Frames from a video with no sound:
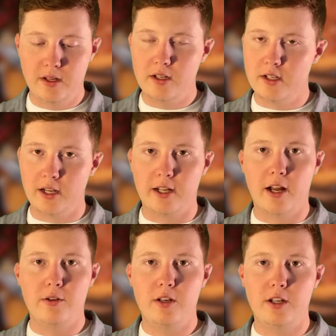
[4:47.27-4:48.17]
Take it
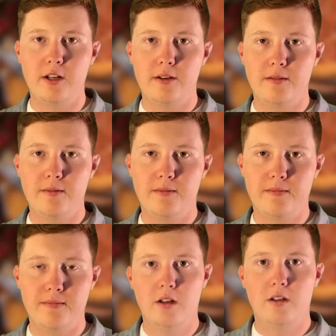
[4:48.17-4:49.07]
out and eat it.
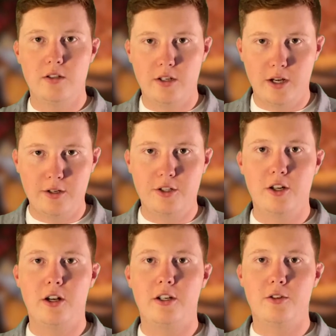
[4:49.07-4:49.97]
So now you're
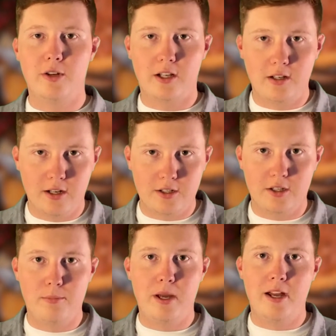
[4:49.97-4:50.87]
starting to recognize the
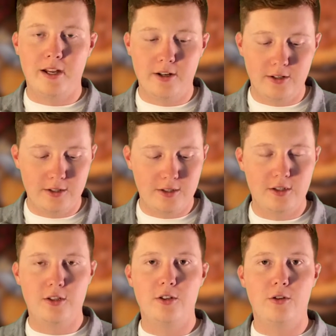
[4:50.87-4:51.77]
patterns.
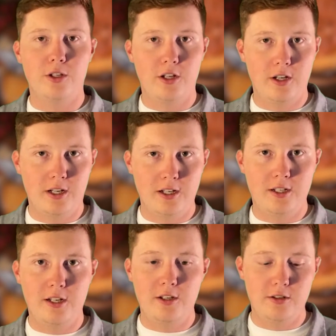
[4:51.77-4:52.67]
They're only going to
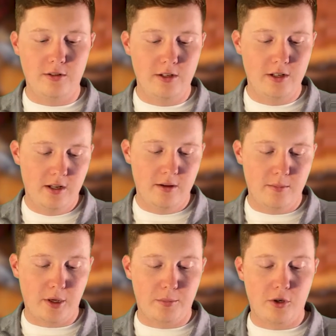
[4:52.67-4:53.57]
continue.
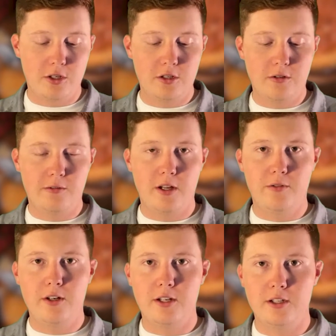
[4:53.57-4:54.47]
My personal
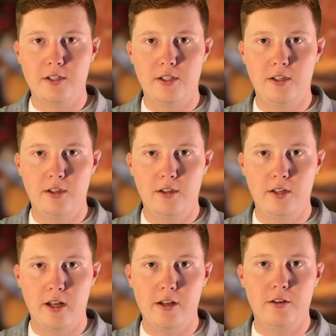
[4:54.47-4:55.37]
favorite is the
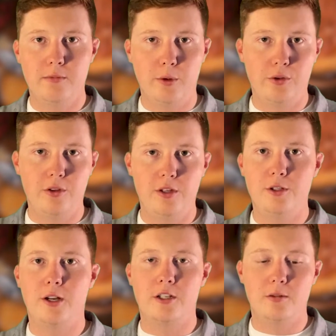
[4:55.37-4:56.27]
end of both of these
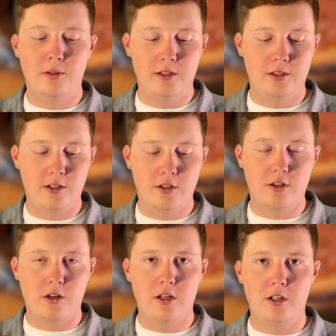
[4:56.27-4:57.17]
recipes
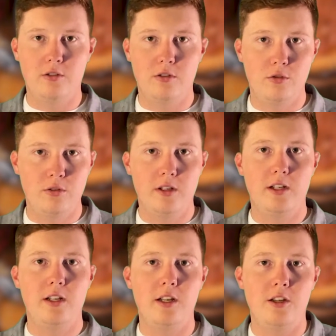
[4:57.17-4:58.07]
instructing you to
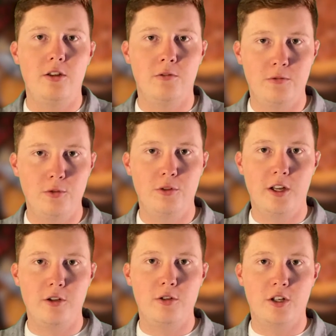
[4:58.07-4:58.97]
eat the food that
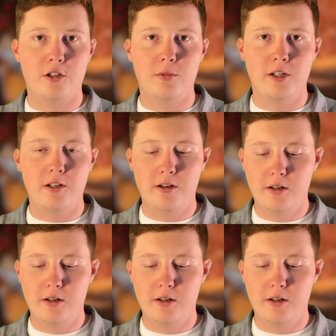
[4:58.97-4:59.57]
you just made.